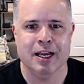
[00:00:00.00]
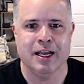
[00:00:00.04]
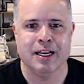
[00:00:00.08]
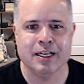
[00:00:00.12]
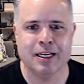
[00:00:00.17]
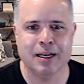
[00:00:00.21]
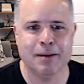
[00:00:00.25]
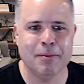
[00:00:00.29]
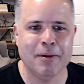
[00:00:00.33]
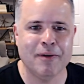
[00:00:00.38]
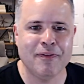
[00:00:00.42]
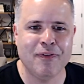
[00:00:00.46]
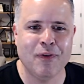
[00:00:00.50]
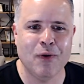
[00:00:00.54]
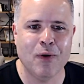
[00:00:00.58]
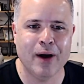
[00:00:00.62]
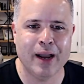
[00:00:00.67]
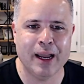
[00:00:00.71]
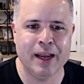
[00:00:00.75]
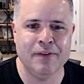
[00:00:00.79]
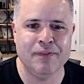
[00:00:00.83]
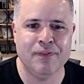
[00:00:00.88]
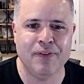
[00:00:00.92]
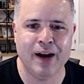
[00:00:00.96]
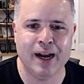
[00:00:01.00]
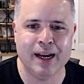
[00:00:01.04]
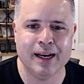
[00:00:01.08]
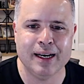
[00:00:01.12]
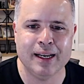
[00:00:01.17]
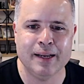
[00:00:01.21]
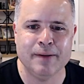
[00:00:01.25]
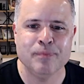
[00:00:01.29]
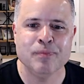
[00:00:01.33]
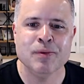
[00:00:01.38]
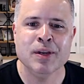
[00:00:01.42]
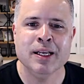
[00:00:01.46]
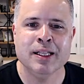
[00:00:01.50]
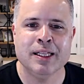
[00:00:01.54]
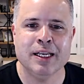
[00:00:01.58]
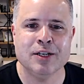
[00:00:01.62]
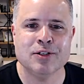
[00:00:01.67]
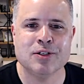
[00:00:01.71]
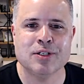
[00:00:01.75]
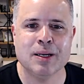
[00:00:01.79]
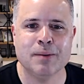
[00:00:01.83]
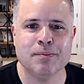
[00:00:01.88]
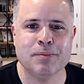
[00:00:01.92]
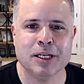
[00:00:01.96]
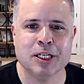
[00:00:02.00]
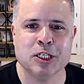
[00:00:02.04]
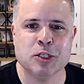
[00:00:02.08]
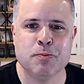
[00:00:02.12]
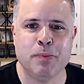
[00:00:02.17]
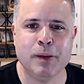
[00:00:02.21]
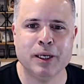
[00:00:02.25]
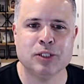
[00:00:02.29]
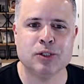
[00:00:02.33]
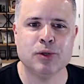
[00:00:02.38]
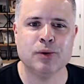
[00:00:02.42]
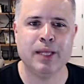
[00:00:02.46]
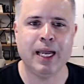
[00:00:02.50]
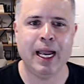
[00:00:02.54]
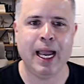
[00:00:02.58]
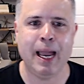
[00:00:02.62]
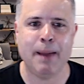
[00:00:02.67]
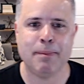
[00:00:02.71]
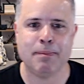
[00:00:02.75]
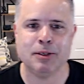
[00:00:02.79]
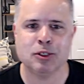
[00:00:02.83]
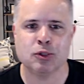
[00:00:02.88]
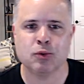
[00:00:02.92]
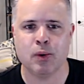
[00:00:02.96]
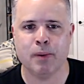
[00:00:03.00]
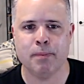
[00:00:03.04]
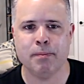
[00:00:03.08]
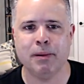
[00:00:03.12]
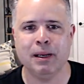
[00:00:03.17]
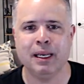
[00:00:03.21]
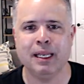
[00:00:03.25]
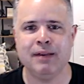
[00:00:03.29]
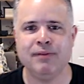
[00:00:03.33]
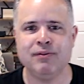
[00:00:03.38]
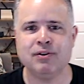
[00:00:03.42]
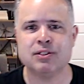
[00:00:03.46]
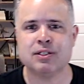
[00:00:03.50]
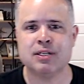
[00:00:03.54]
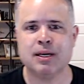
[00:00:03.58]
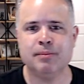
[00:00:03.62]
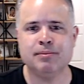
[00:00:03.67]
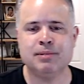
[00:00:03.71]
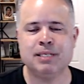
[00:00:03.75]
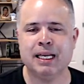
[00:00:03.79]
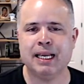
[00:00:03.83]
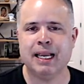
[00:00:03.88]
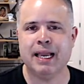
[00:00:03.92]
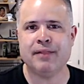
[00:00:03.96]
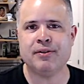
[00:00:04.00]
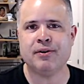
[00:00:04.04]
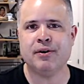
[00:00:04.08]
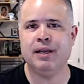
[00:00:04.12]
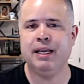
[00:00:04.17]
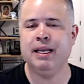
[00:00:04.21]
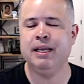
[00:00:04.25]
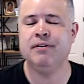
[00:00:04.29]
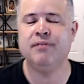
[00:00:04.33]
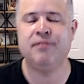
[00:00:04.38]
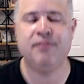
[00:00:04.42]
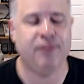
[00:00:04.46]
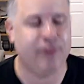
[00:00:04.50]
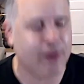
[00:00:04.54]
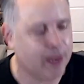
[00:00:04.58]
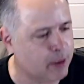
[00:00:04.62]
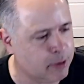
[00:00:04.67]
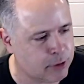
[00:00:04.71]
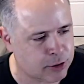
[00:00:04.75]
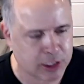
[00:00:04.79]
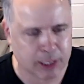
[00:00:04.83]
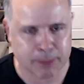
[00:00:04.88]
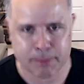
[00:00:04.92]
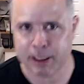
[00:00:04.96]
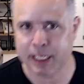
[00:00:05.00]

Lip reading: Number four, and finally, there's something special that happens when believers come together in fellowship.